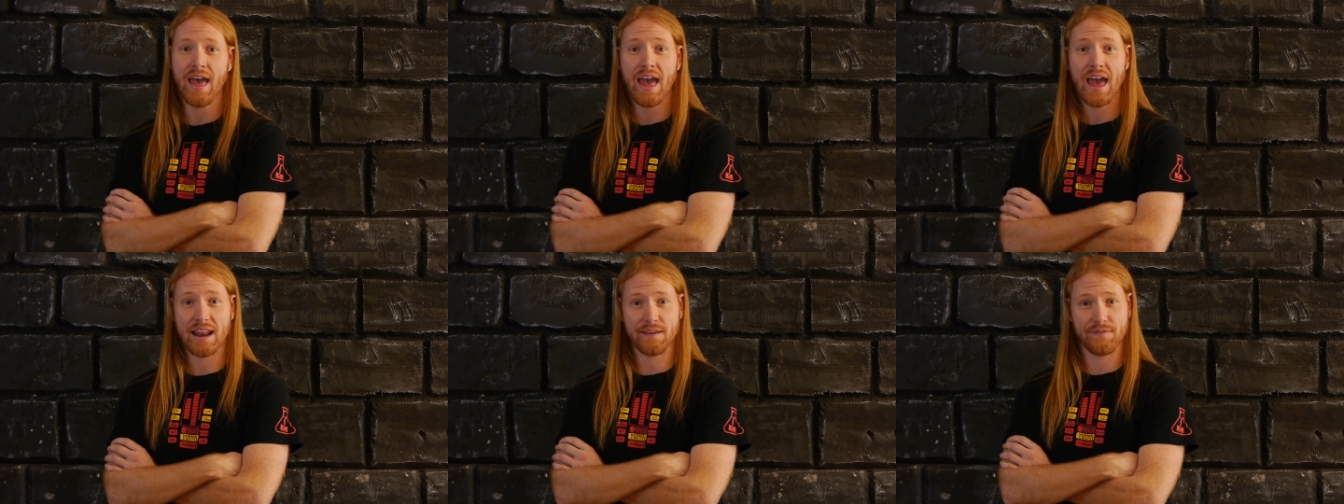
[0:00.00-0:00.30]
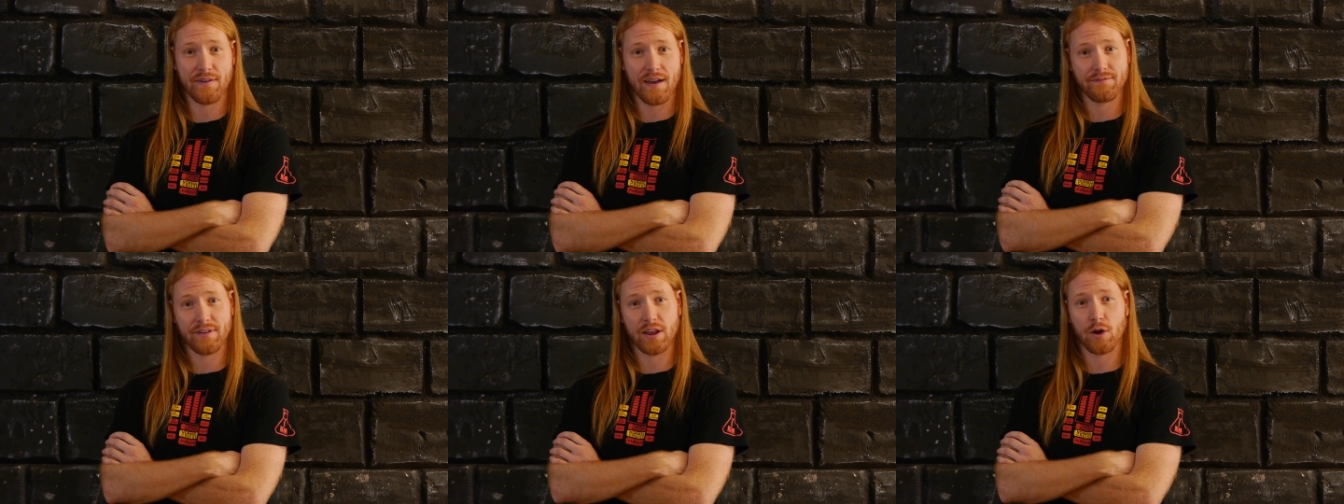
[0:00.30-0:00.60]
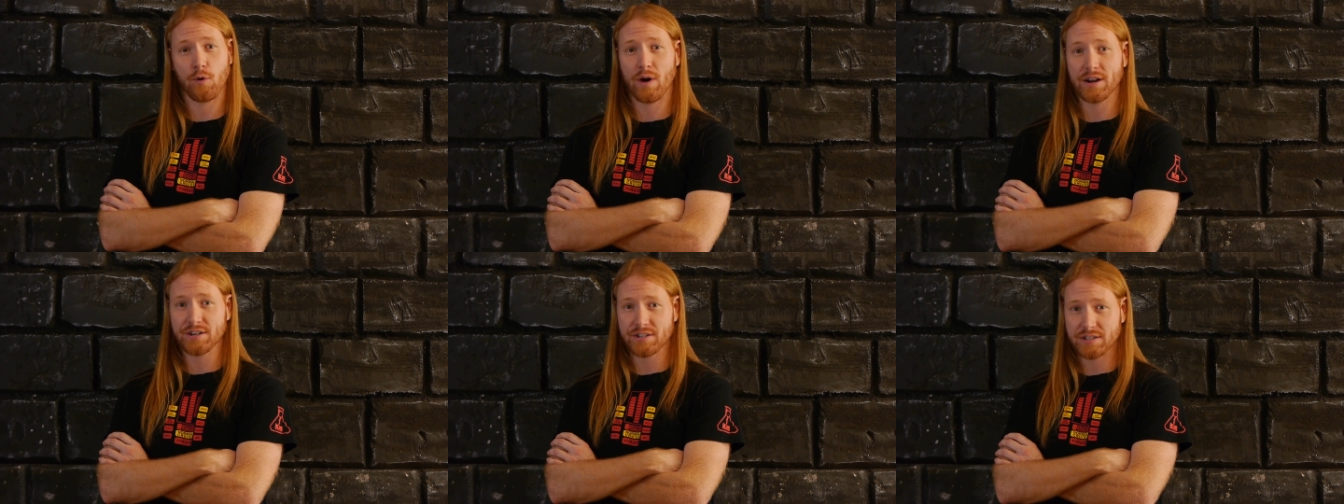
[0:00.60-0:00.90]
And if you have any
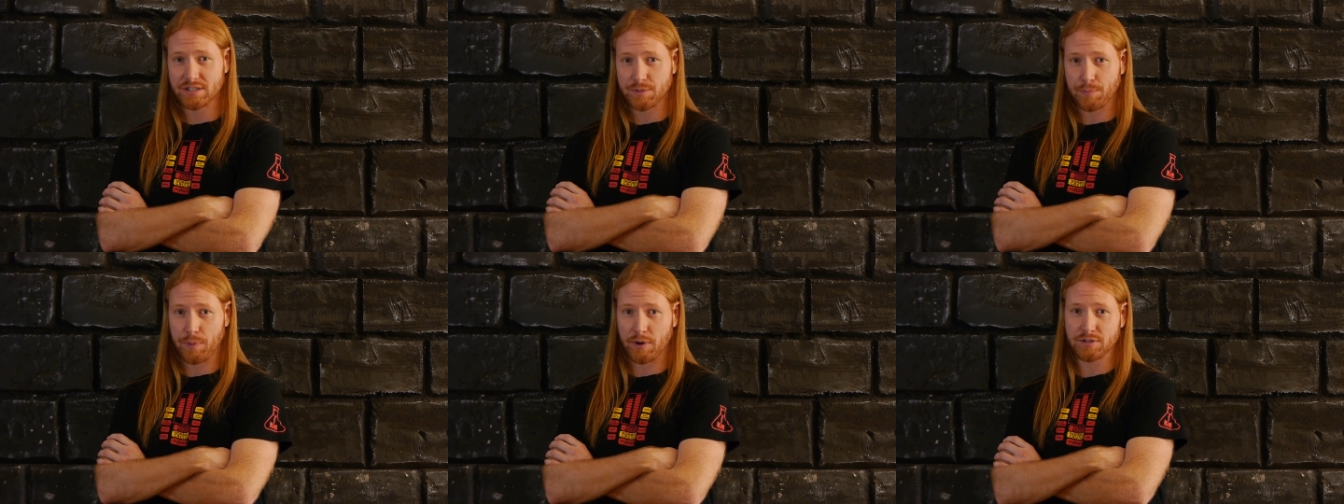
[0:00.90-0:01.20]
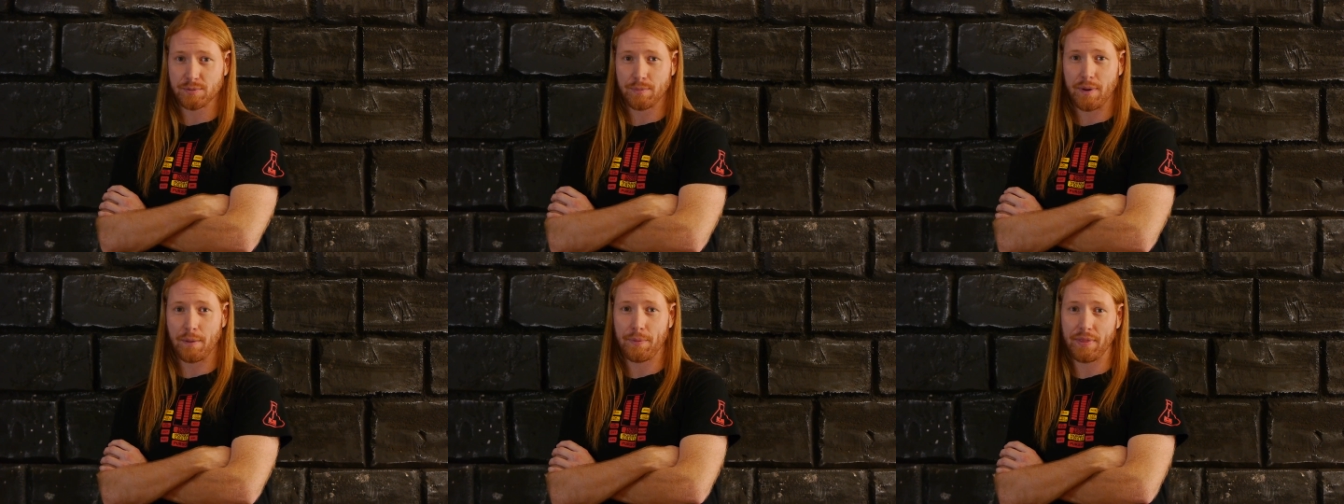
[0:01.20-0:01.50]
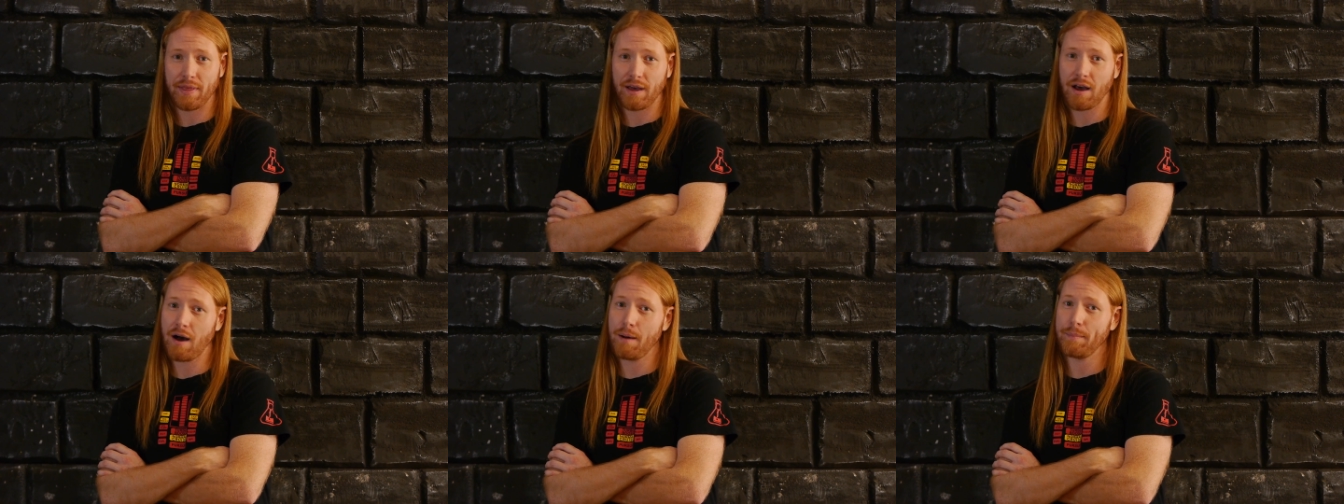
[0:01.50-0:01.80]
questions, post them up in
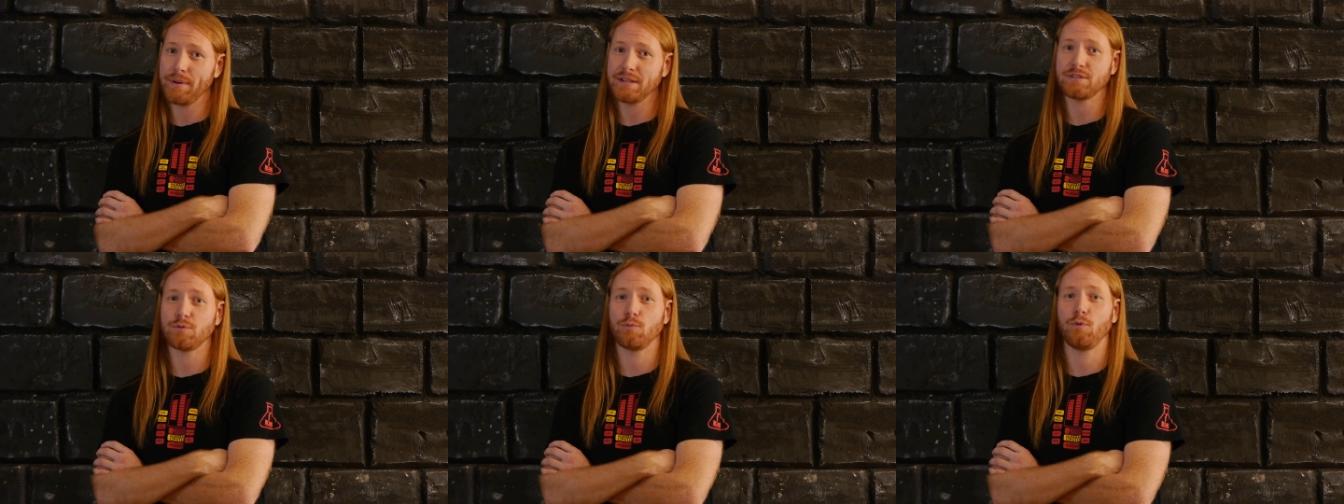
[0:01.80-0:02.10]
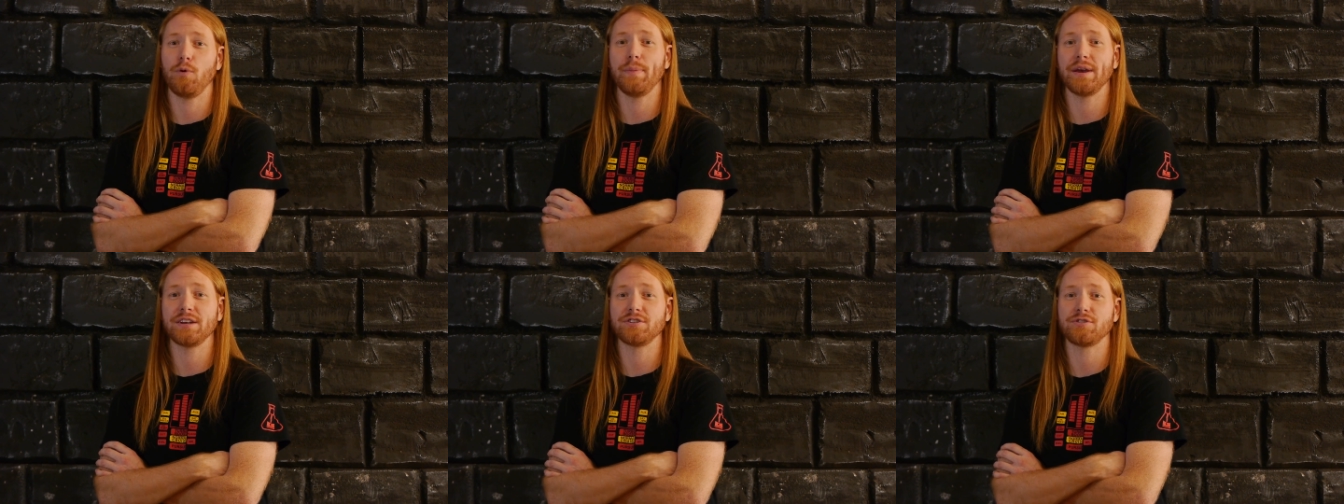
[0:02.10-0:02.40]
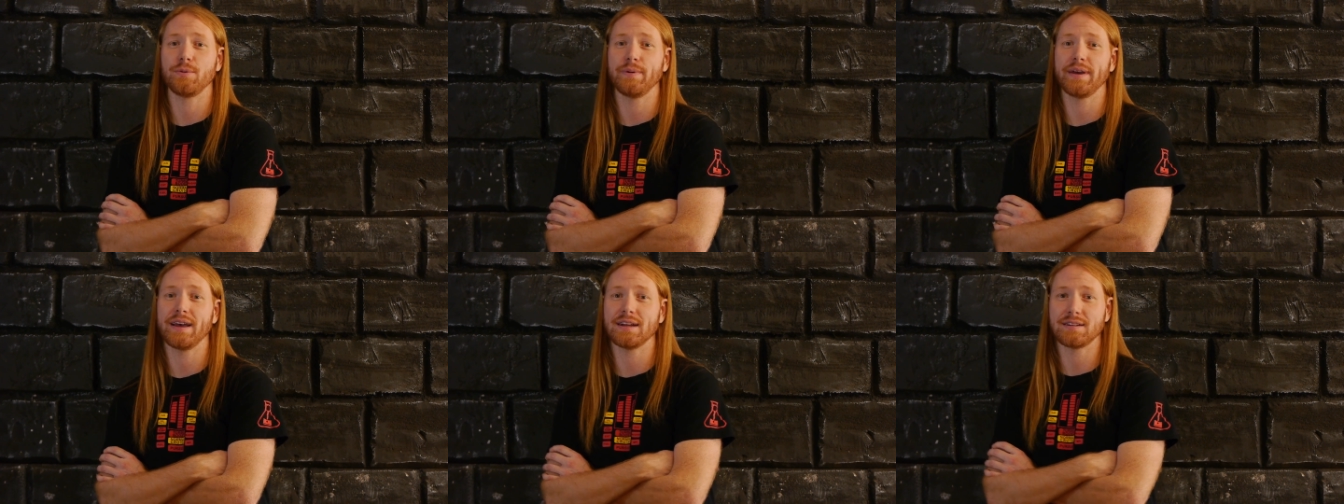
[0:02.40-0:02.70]
the comments and we'll make
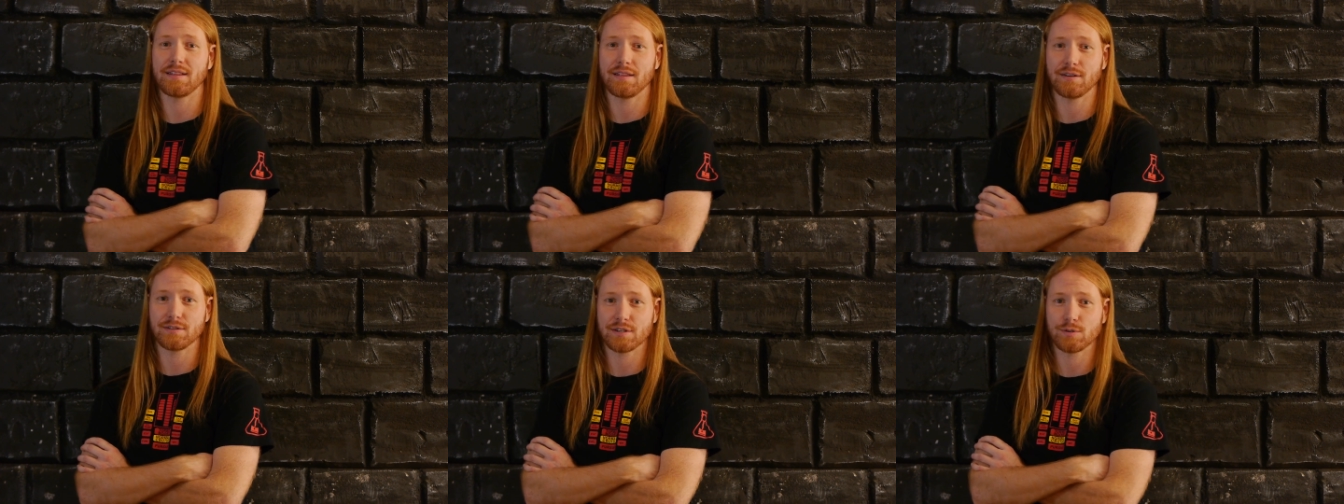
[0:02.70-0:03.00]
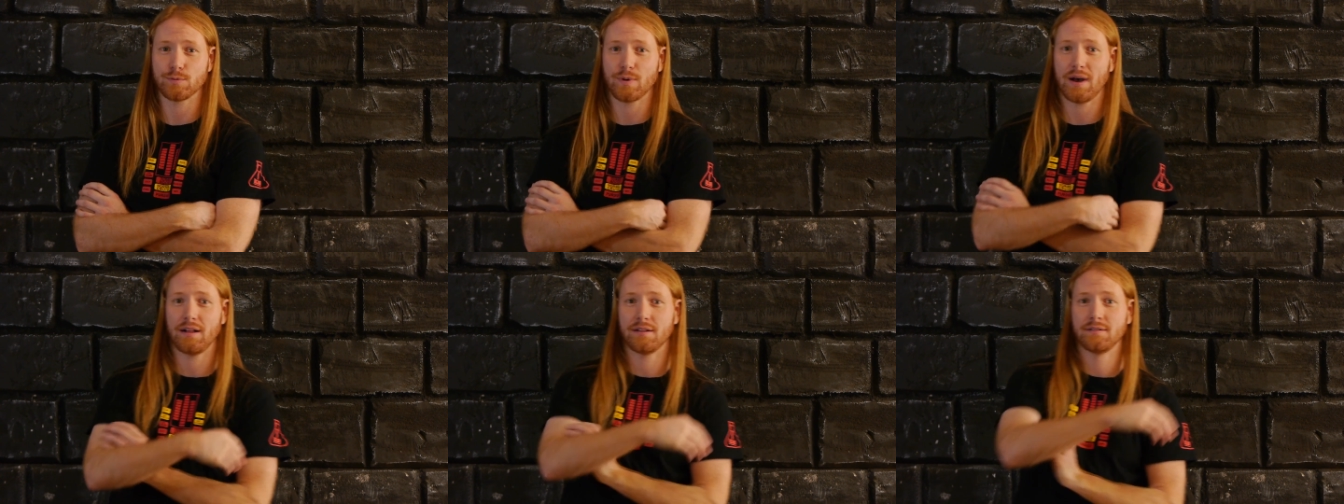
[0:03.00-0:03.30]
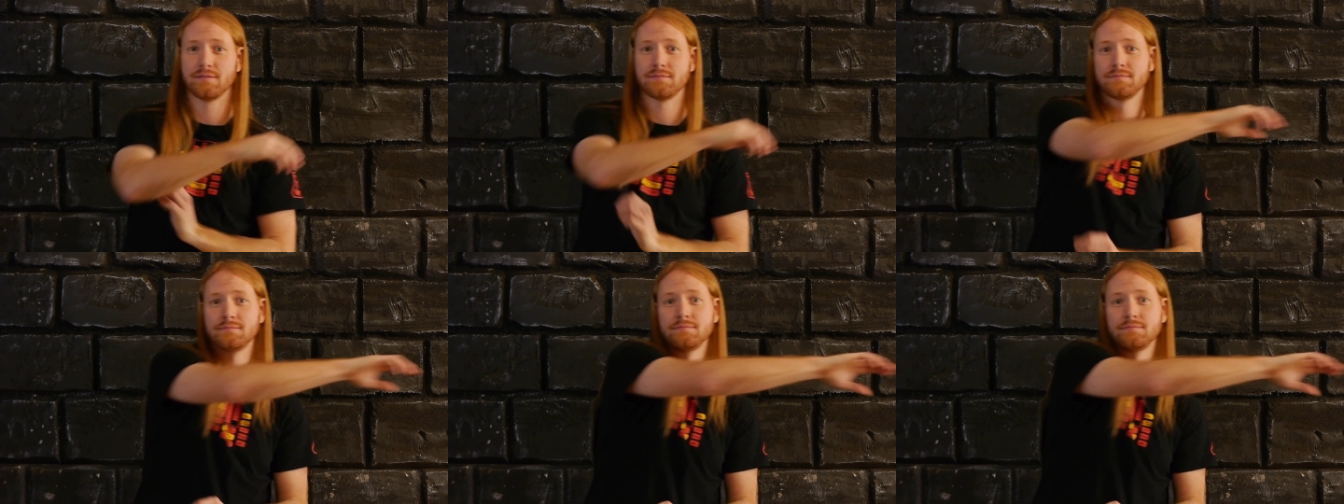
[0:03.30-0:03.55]
sure we get to those as well.